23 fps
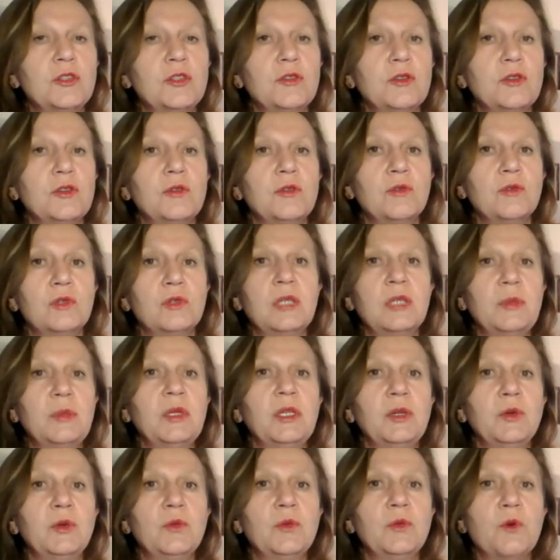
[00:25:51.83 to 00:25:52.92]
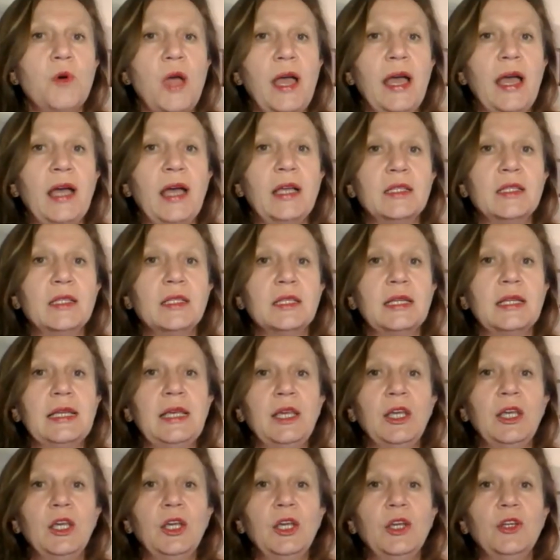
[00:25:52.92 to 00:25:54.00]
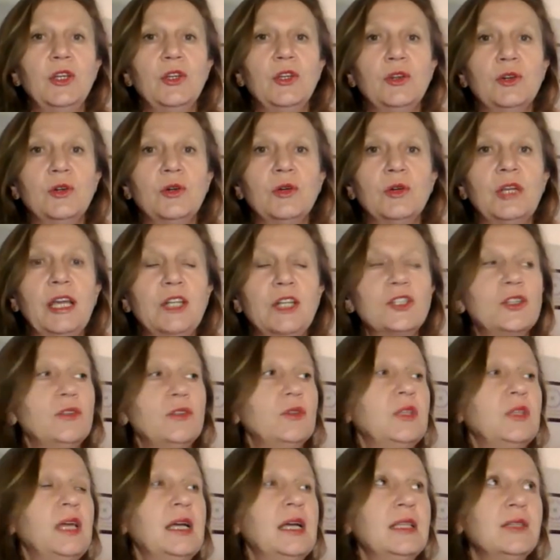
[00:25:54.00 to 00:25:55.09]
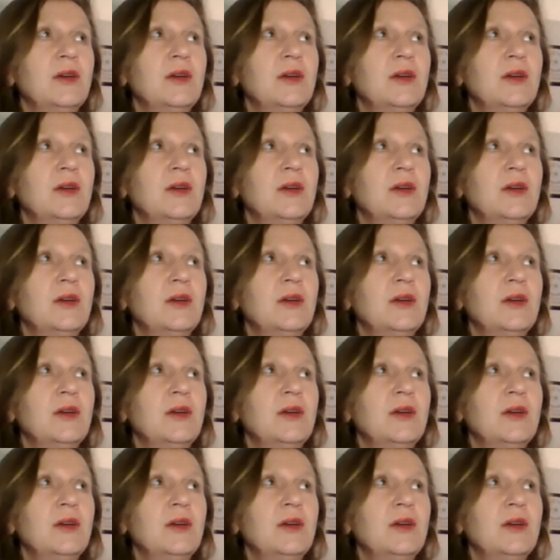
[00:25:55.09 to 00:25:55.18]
So somebody who has no connection to that.